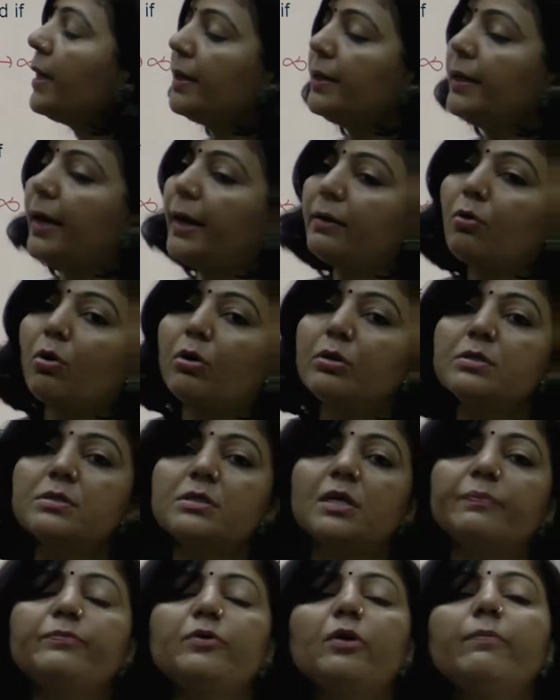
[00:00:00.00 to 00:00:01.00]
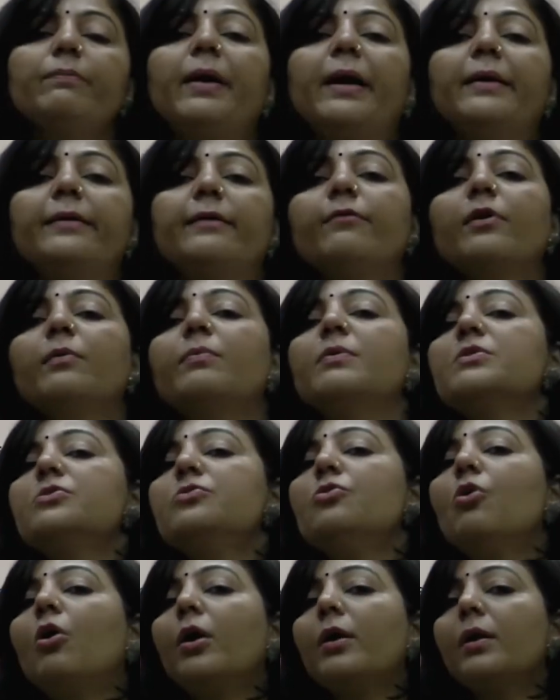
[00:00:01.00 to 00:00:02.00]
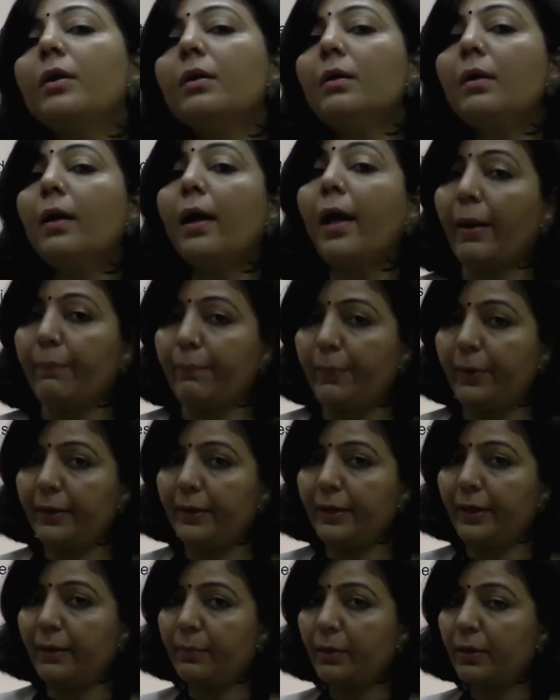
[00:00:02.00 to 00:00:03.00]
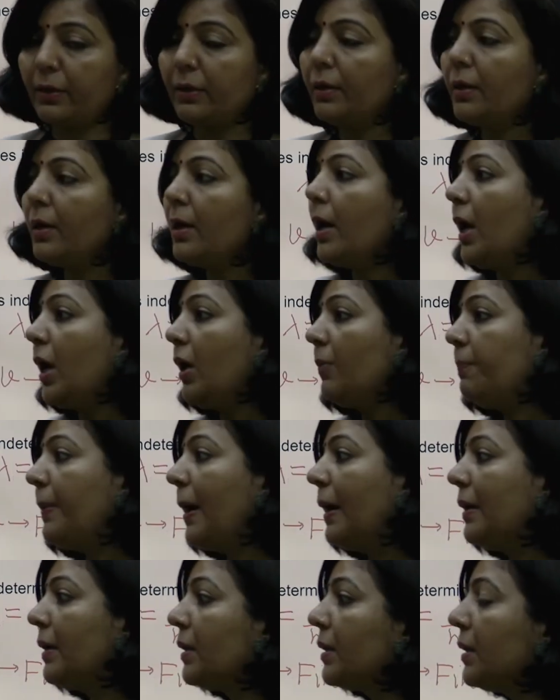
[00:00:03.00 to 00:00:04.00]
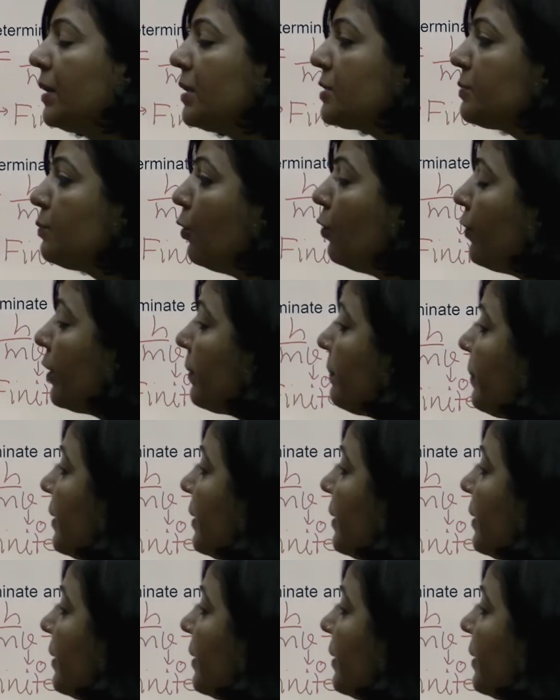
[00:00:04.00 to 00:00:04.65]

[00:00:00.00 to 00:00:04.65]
that concept of matter wave is not applicable. If particle is moving